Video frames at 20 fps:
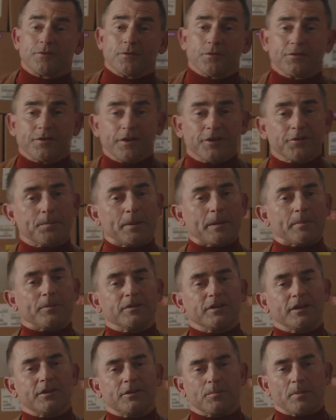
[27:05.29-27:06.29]
your salespeople
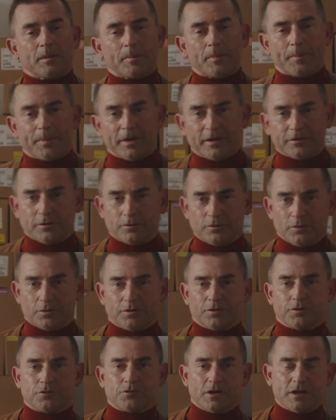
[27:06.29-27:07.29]
need to be prepared to talk
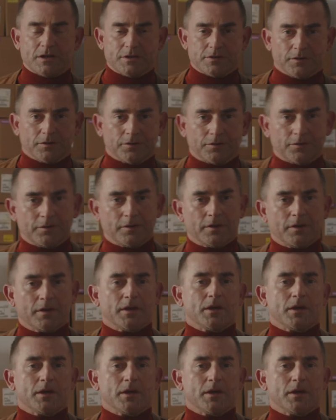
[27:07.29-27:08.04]
to strangers,